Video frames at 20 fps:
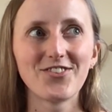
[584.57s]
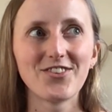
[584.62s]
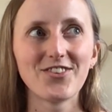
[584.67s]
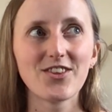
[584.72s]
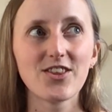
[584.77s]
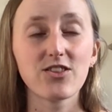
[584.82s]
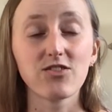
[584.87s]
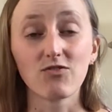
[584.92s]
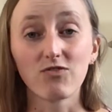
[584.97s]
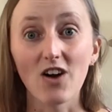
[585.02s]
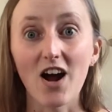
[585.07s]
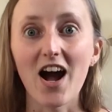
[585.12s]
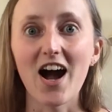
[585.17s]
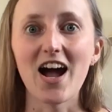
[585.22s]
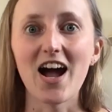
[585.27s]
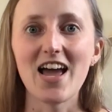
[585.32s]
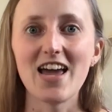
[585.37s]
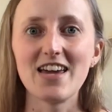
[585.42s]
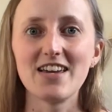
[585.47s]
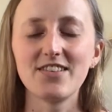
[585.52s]

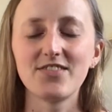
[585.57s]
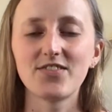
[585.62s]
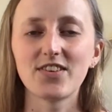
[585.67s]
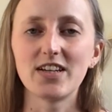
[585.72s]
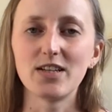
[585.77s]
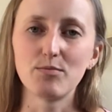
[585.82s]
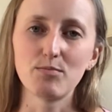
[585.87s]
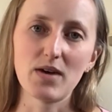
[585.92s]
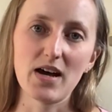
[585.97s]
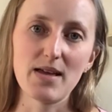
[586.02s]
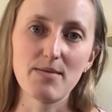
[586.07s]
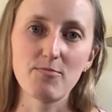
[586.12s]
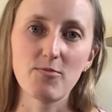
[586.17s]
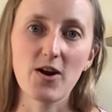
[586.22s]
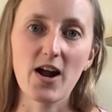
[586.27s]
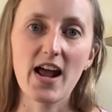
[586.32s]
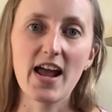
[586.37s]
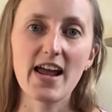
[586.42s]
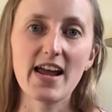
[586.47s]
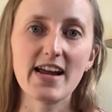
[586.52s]
thrive in my
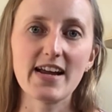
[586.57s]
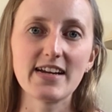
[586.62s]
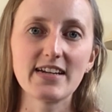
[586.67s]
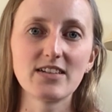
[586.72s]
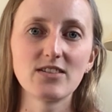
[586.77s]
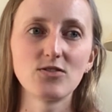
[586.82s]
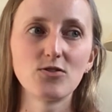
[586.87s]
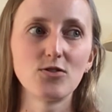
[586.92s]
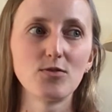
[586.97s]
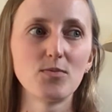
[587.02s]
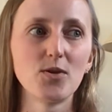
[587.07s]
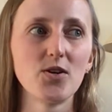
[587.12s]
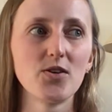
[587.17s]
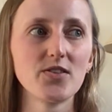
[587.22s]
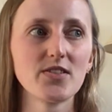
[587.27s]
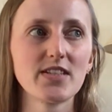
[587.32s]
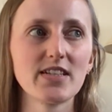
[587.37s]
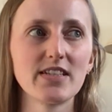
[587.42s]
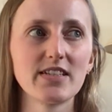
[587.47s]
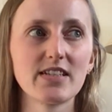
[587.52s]
brain,
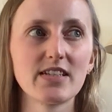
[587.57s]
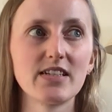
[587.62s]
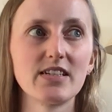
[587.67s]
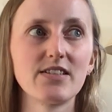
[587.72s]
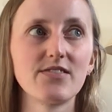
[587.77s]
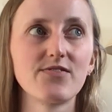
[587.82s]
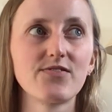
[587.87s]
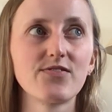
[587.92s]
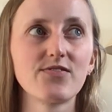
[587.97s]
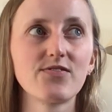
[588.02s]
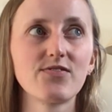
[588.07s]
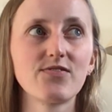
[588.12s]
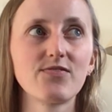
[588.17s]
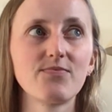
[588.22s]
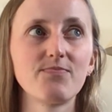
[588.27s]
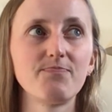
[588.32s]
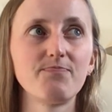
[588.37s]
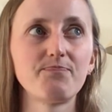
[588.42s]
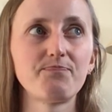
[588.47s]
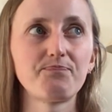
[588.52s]
almost as if
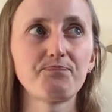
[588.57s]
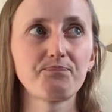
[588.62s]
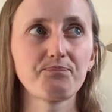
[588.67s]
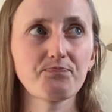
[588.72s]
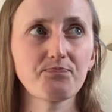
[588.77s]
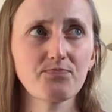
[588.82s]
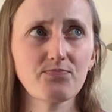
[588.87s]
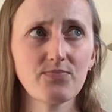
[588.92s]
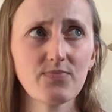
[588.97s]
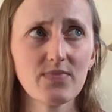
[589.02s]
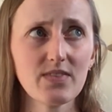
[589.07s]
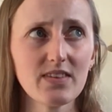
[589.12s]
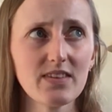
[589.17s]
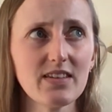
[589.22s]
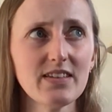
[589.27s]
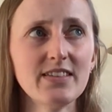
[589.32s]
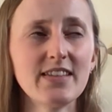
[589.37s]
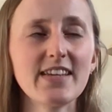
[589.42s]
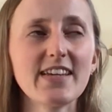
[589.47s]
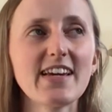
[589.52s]

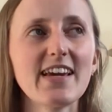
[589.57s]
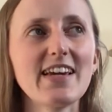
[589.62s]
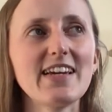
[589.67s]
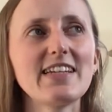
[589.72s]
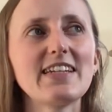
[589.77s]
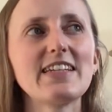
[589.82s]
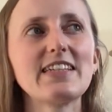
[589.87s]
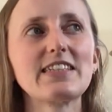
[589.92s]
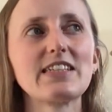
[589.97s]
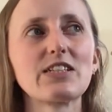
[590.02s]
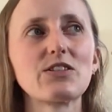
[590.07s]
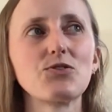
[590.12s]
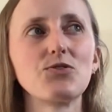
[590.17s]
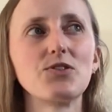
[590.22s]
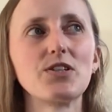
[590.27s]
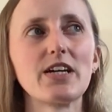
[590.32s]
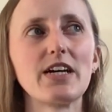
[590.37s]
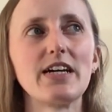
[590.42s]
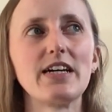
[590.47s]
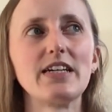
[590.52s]
the eating
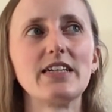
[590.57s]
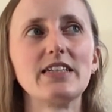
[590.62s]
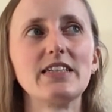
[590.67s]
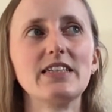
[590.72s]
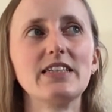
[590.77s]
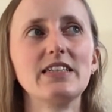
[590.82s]
disorder